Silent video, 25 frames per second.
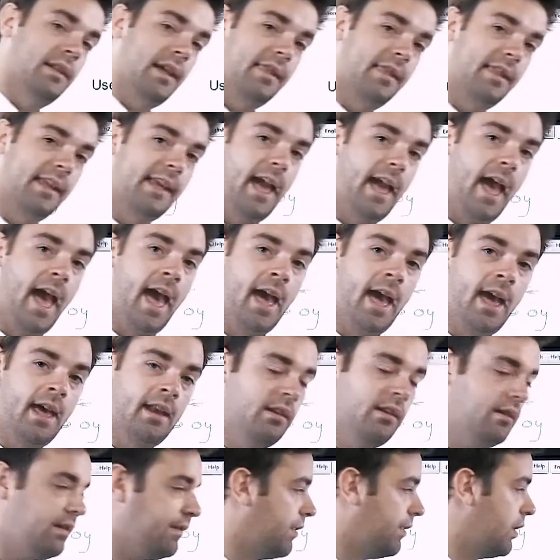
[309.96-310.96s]
at the
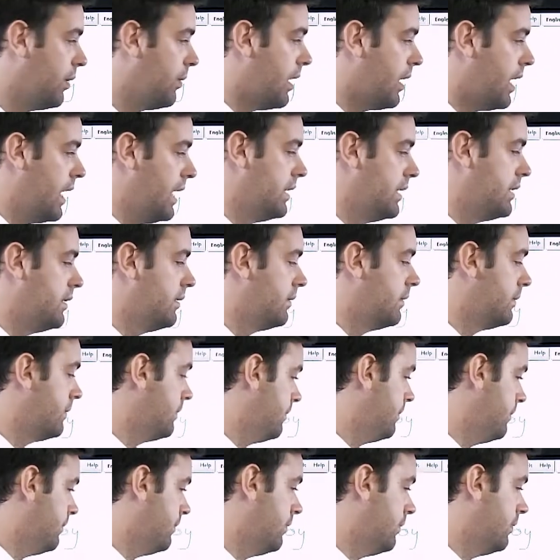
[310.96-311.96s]
end of the word.
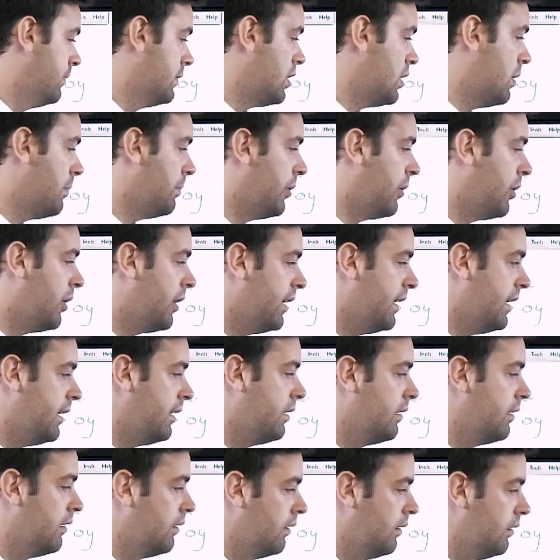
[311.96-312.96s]
So boy
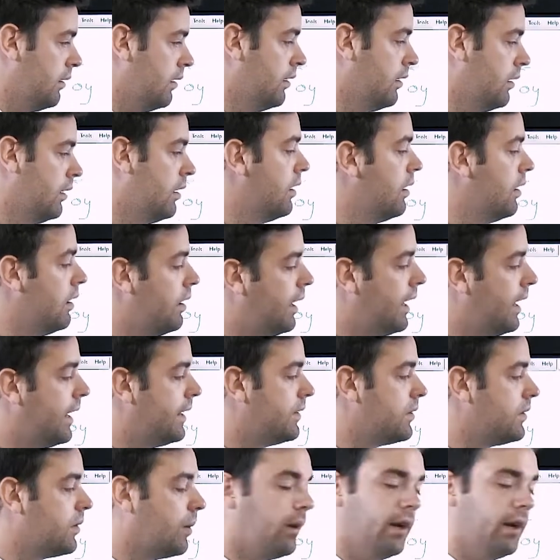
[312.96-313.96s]

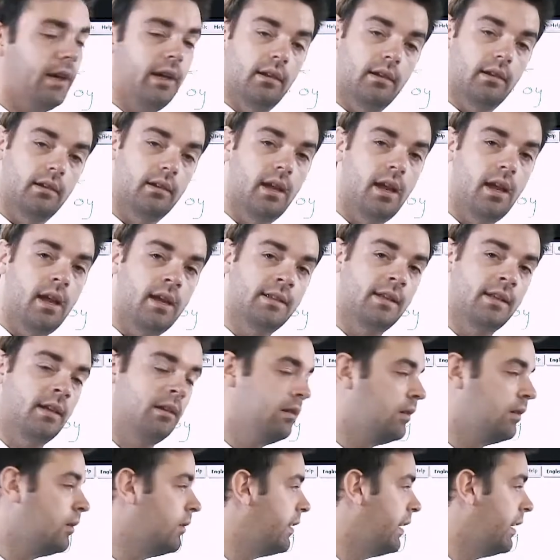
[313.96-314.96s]
and toy.
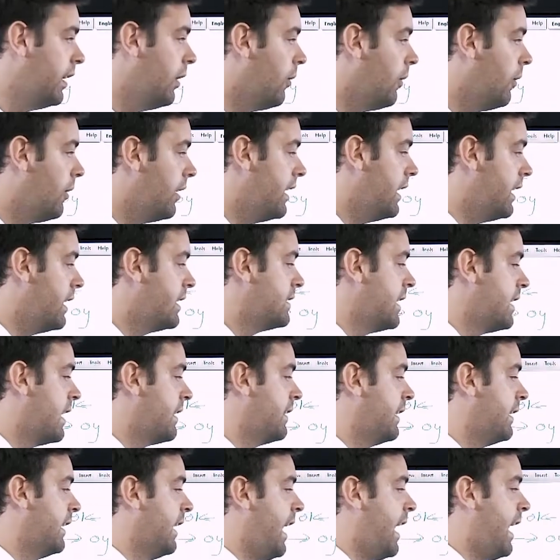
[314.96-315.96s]
The oi is at
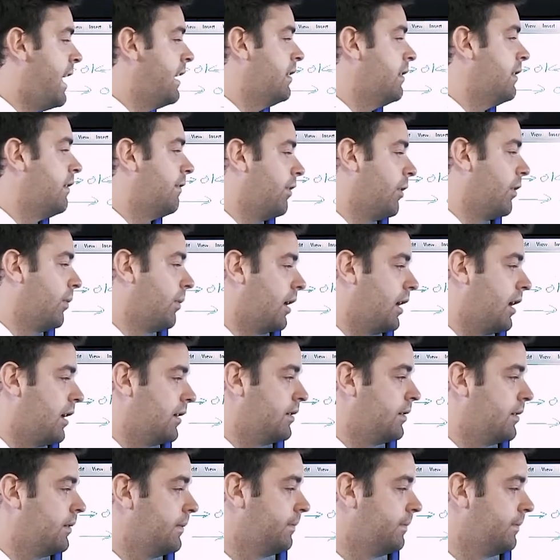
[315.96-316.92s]
the end of the word.